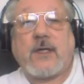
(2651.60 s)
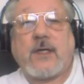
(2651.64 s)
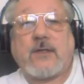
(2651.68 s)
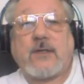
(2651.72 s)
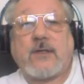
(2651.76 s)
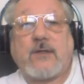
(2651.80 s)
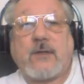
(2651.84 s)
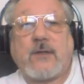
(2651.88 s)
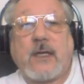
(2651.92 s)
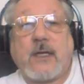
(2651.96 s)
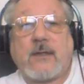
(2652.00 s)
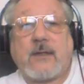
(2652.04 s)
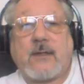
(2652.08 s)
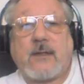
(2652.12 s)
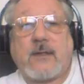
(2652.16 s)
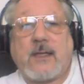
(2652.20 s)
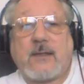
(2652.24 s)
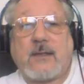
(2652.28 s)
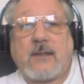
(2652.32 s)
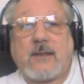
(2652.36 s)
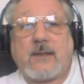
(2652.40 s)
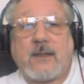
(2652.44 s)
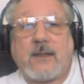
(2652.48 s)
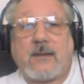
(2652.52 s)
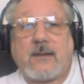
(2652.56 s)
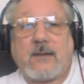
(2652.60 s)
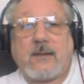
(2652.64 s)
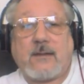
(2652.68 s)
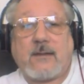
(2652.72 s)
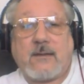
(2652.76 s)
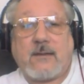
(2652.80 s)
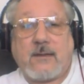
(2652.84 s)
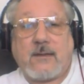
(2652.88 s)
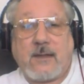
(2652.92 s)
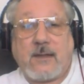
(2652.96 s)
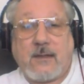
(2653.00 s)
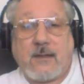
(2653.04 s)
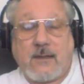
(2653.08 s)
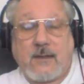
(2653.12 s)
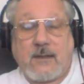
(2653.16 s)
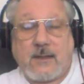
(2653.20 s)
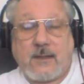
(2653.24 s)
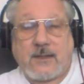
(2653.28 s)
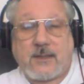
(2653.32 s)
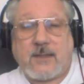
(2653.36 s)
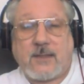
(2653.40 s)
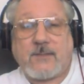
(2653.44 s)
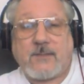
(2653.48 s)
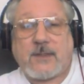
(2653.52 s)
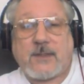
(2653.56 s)
at the
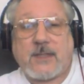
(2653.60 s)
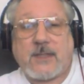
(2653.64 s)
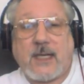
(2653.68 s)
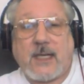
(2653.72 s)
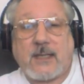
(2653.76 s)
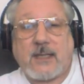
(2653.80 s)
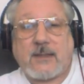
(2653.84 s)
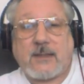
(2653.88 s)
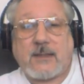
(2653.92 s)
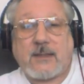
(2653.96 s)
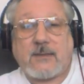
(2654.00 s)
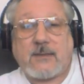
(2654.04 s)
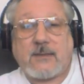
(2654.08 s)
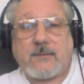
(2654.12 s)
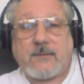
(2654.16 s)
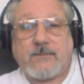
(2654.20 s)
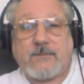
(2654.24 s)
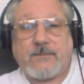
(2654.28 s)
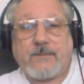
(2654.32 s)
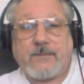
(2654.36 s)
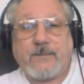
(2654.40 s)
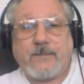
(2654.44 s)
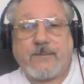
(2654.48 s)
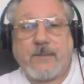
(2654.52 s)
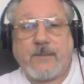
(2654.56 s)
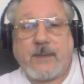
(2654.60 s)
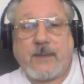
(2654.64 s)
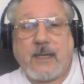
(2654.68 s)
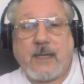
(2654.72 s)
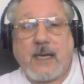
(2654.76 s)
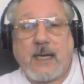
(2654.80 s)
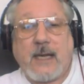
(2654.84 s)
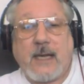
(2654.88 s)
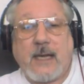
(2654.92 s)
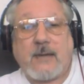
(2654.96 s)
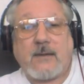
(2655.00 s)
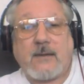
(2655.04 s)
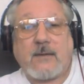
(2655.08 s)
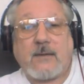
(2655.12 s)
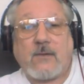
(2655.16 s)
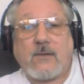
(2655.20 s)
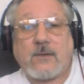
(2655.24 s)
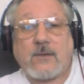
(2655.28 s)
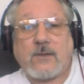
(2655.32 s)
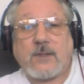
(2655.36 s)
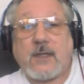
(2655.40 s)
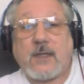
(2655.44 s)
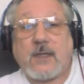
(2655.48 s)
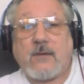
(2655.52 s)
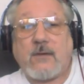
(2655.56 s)
Zim site, and
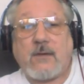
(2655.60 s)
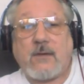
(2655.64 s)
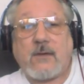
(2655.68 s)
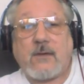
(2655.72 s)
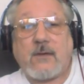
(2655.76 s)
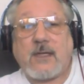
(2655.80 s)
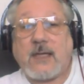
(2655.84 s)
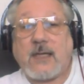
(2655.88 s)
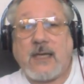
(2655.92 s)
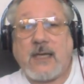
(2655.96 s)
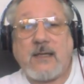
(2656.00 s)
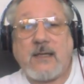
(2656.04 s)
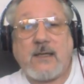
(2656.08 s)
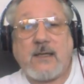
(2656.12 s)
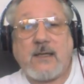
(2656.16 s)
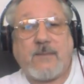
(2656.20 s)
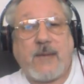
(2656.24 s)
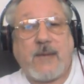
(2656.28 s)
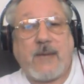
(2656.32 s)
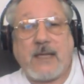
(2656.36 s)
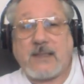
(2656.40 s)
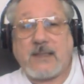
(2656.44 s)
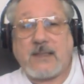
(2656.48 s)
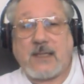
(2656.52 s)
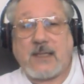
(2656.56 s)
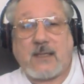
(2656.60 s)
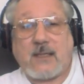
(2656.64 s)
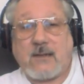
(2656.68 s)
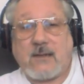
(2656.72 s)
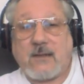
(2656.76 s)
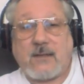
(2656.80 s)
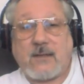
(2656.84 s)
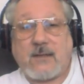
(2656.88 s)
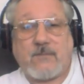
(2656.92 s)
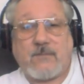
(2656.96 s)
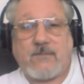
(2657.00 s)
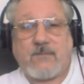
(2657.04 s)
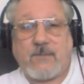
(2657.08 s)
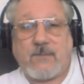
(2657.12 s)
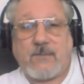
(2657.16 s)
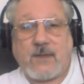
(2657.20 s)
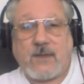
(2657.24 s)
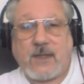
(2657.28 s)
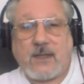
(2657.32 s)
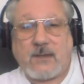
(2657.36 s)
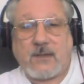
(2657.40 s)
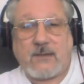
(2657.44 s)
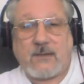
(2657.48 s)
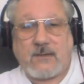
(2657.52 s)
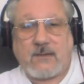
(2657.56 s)
also look at any debate site. Look at
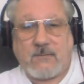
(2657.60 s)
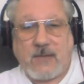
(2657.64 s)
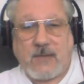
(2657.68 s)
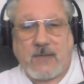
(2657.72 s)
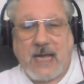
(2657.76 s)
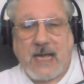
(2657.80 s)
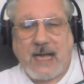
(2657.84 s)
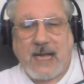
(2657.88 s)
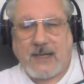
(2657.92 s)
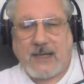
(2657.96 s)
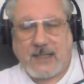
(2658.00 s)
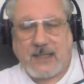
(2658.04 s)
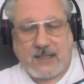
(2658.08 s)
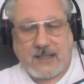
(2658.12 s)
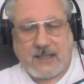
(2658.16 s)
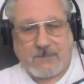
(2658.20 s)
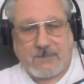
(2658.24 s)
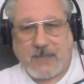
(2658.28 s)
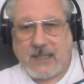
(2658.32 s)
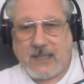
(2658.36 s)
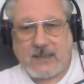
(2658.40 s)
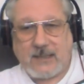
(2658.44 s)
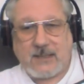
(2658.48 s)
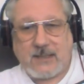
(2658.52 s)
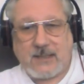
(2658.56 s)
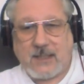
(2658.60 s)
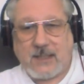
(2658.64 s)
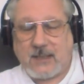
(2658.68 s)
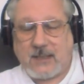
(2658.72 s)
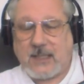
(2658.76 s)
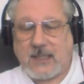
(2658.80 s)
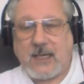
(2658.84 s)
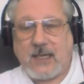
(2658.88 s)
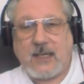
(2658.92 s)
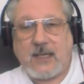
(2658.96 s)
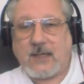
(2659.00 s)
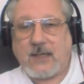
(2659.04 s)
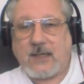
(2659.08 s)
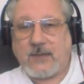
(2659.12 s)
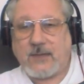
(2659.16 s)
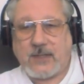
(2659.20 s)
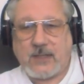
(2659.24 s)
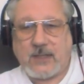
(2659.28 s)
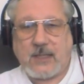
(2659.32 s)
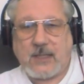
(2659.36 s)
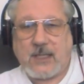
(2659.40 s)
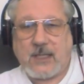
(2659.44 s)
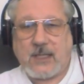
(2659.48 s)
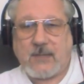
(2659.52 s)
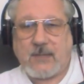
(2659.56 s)
our debate site. Any
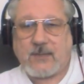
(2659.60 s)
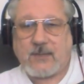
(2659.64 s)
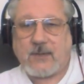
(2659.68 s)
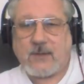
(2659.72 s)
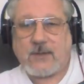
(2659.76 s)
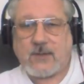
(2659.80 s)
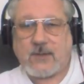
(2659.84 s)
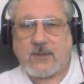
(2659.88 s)
Christian that comes on